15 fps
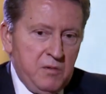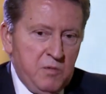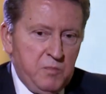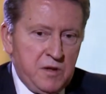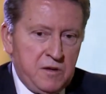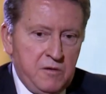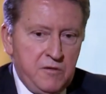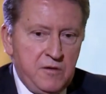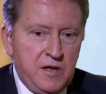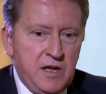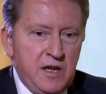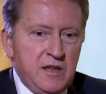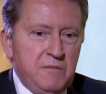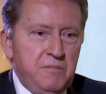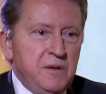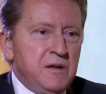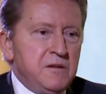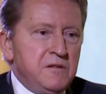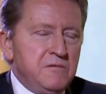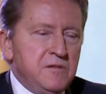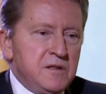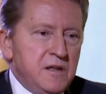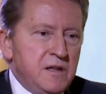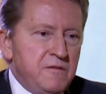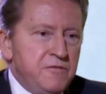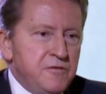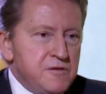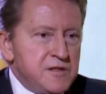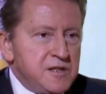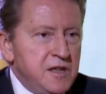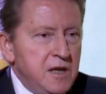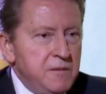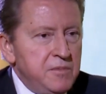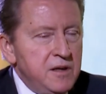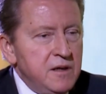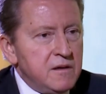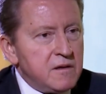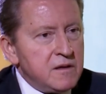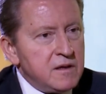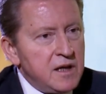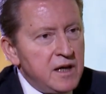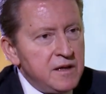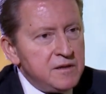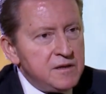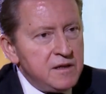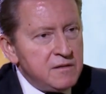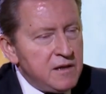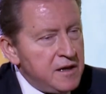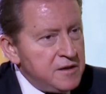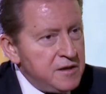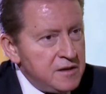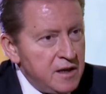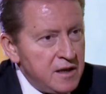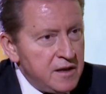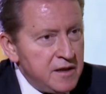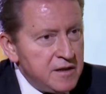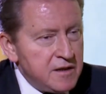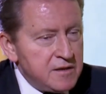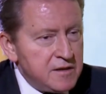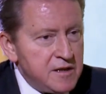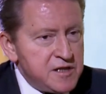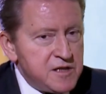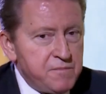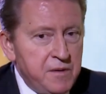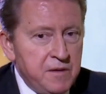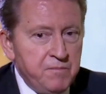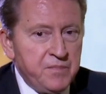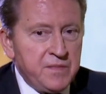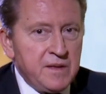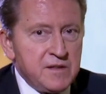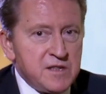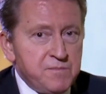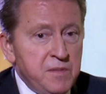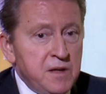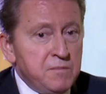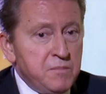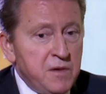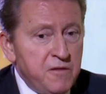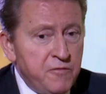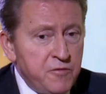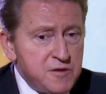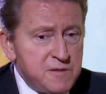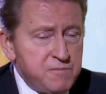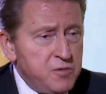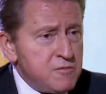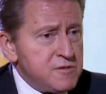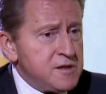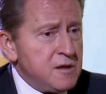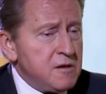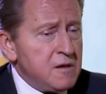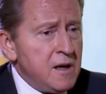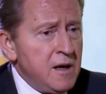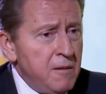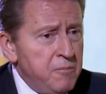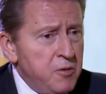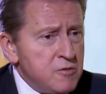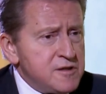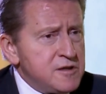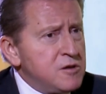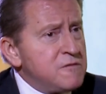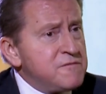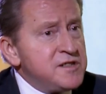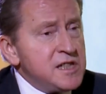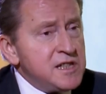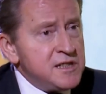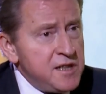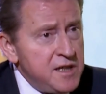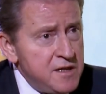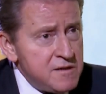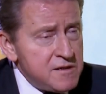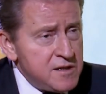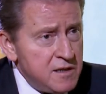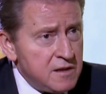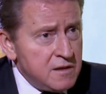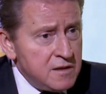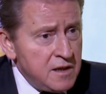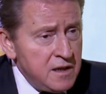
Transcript: uh, but on the other part of it, I first came here in 1999, and I spent spent my first posting posting of six years here in